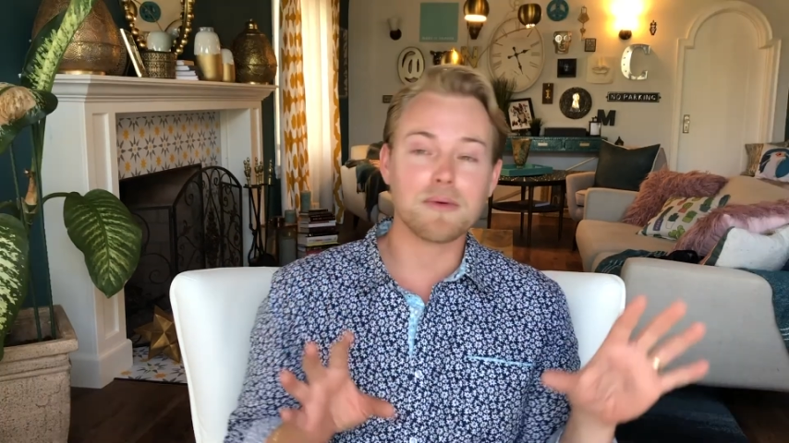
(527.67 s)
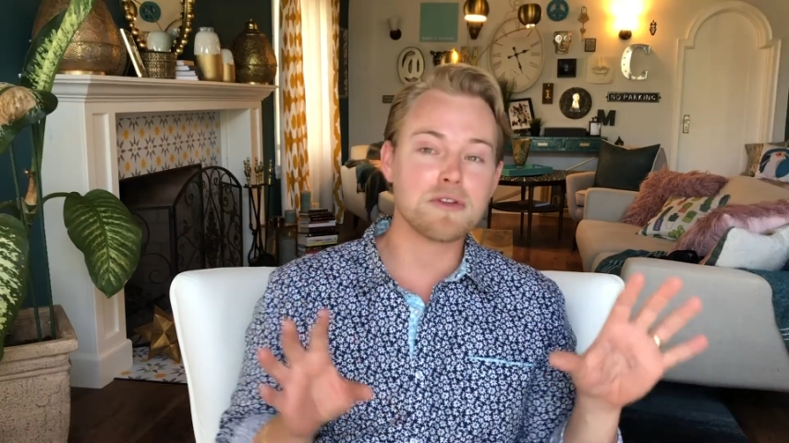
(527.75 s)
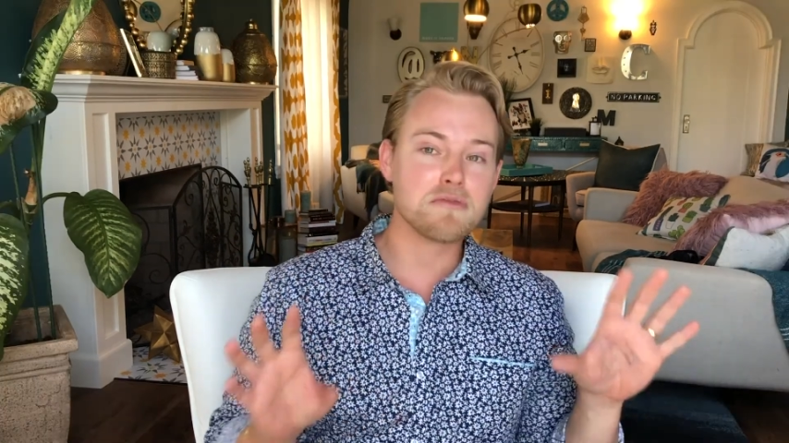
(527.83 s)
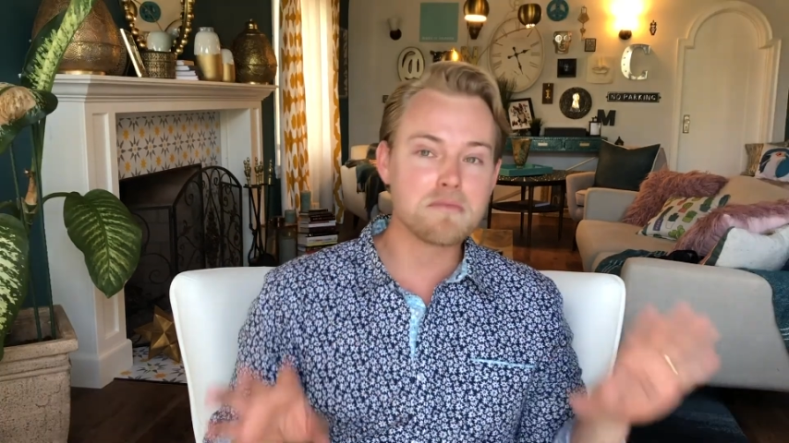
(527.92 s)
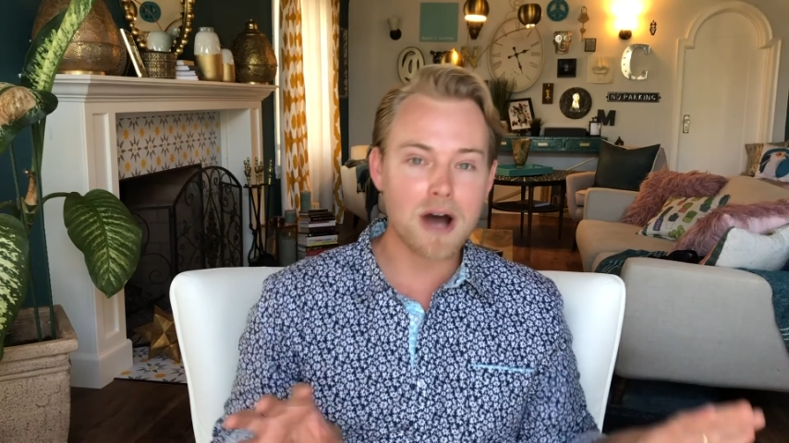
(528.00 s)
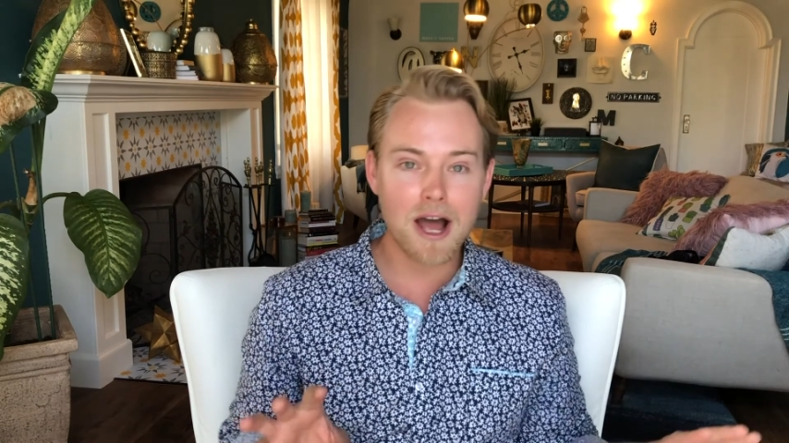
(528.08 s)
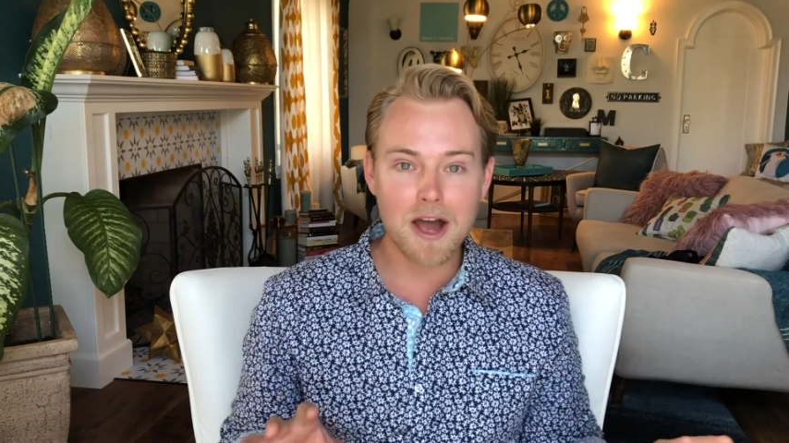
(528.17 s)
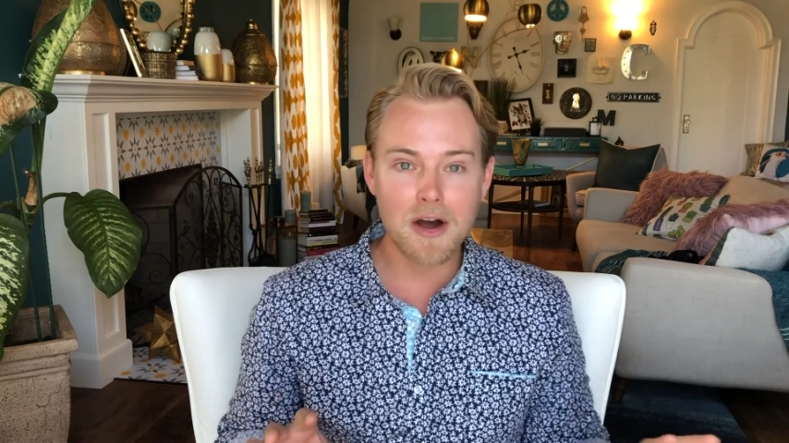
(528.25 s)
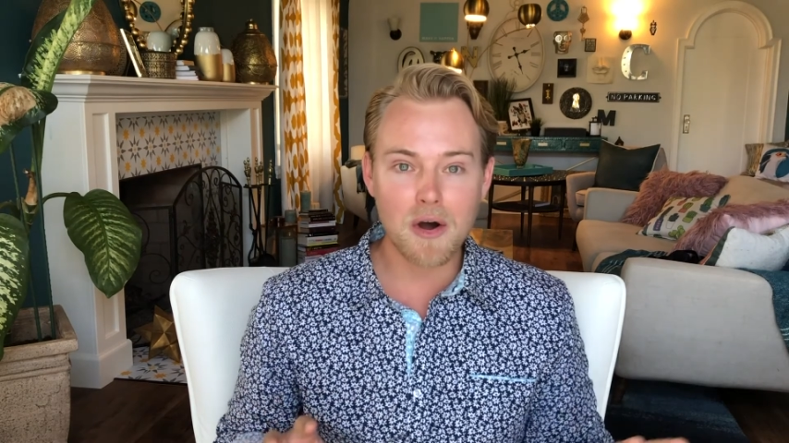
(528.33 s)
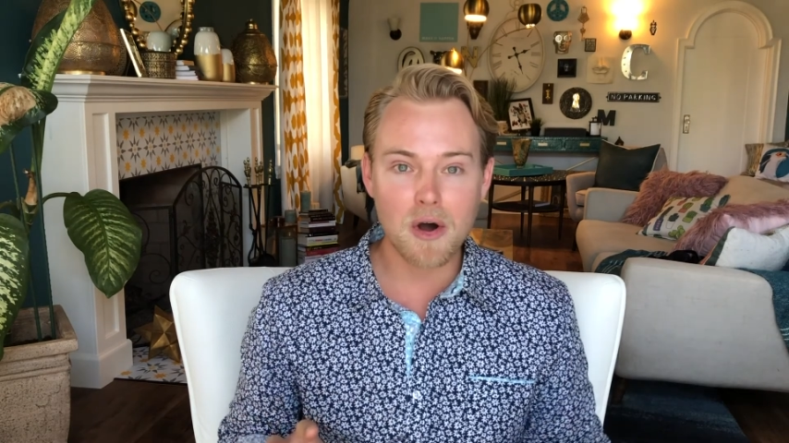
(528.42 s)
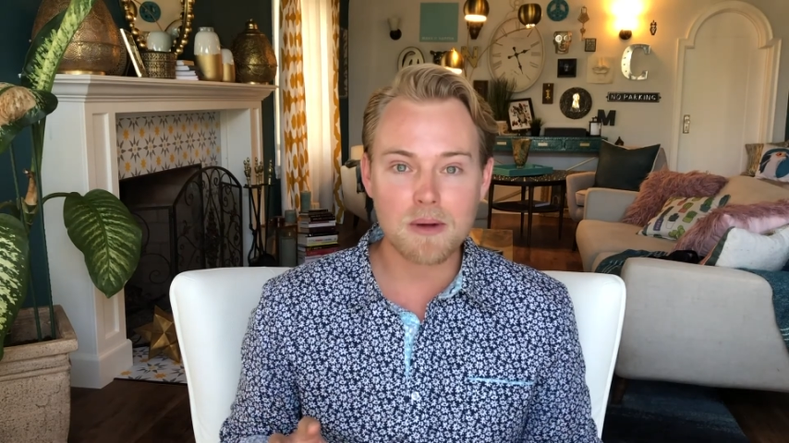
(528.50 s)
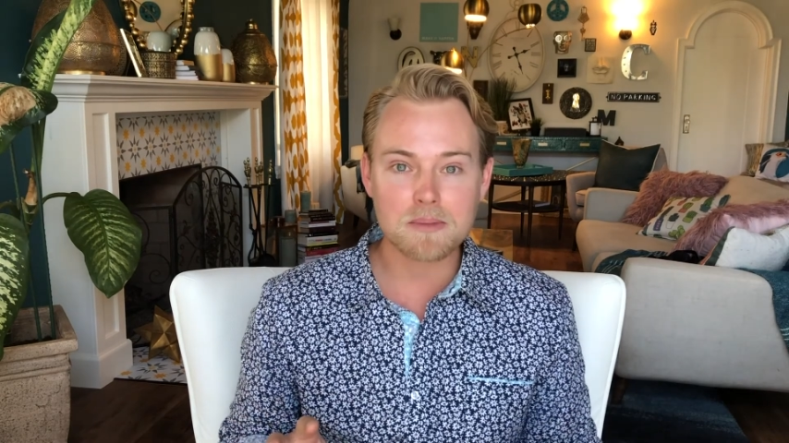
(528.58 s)
when you buy a
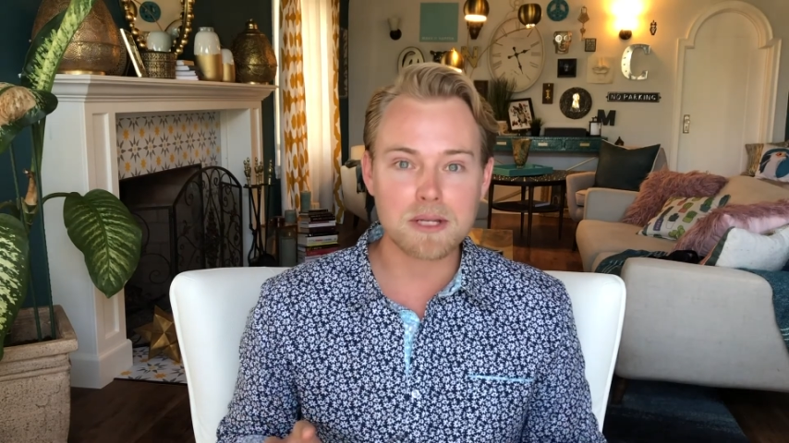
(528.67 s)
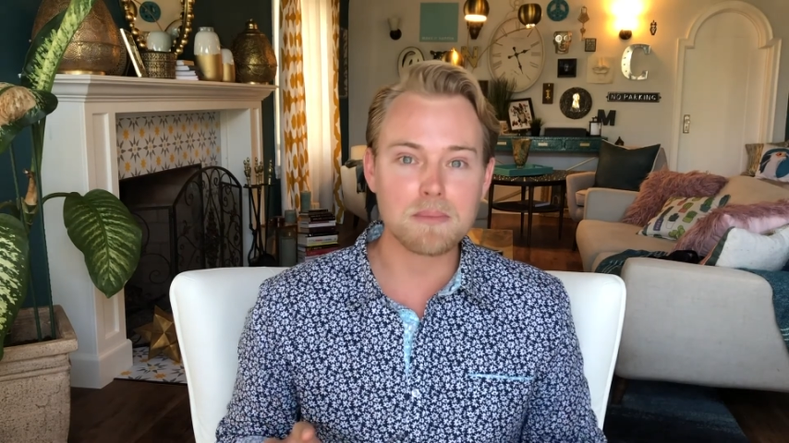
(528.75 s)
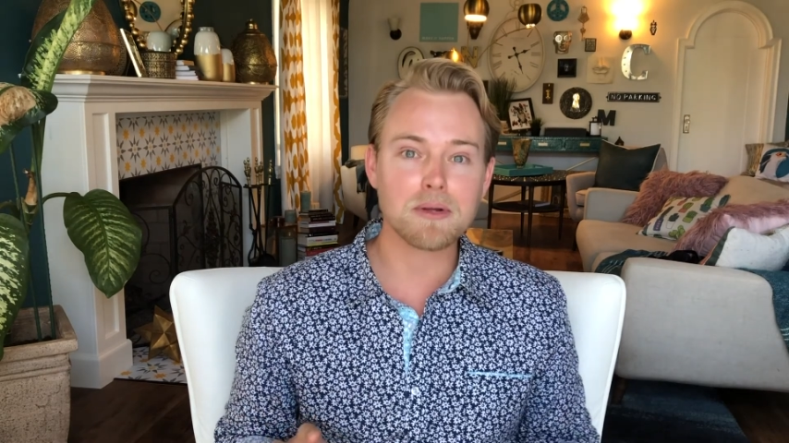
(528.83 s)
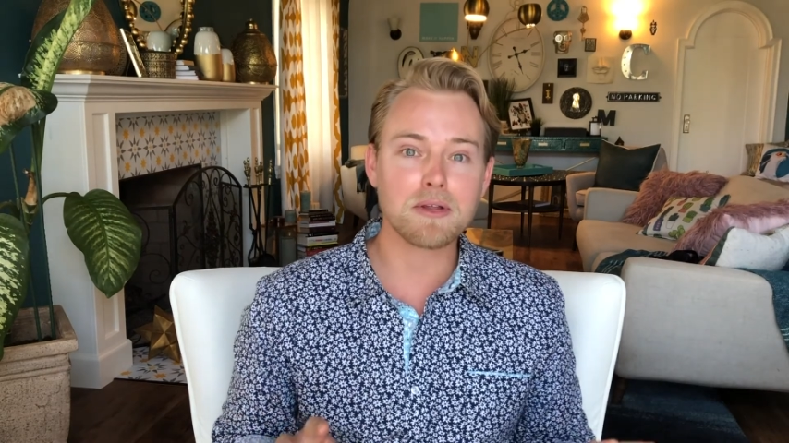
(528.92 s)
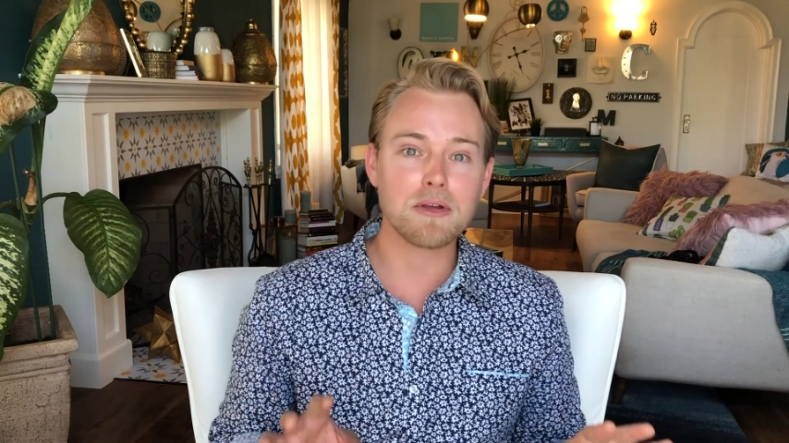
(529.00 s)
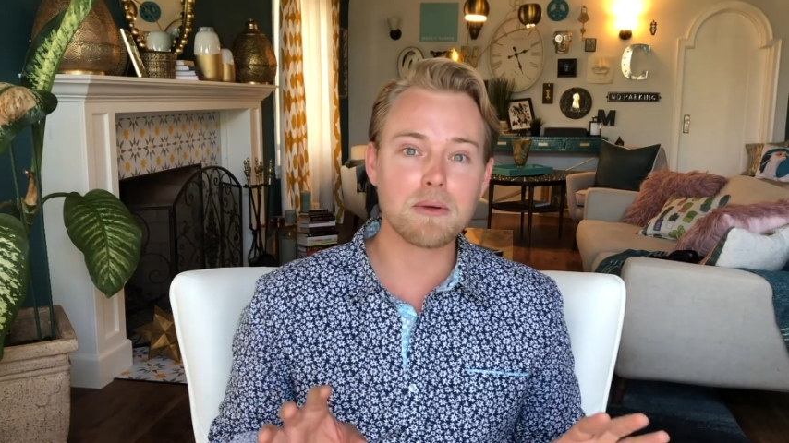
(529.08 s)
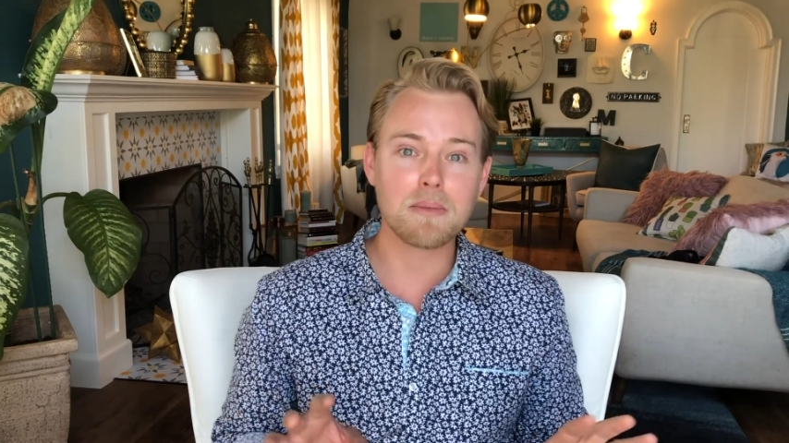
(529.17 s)
home, typically you're